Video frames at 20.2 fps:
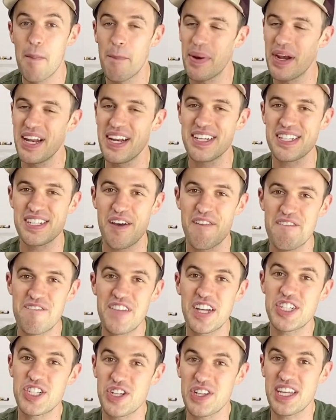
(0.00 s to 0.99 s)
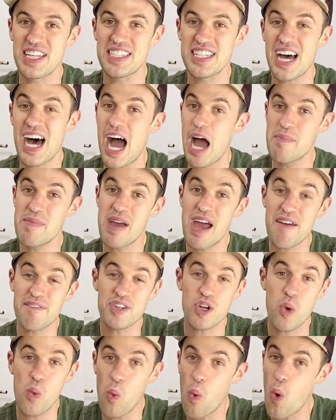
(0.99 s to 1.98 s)
but it is officially time,
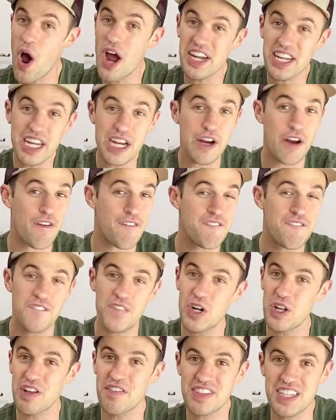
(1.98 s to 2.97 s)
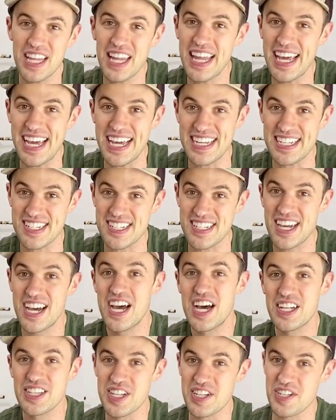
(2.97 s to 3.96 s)
after 1 year full of delays,
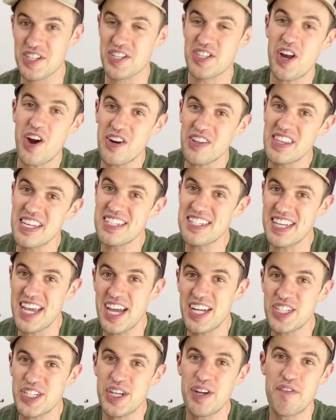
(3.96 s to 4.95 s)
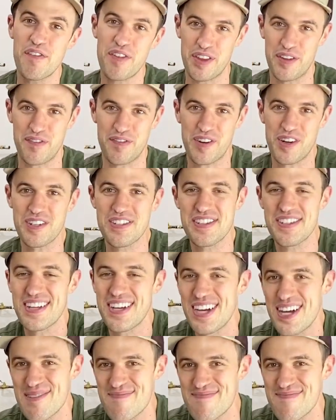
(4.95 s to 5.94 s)
to start this engine for the first
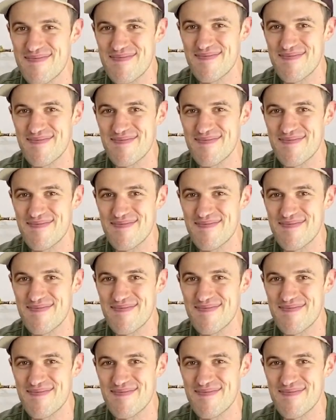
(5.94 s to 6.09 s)
time.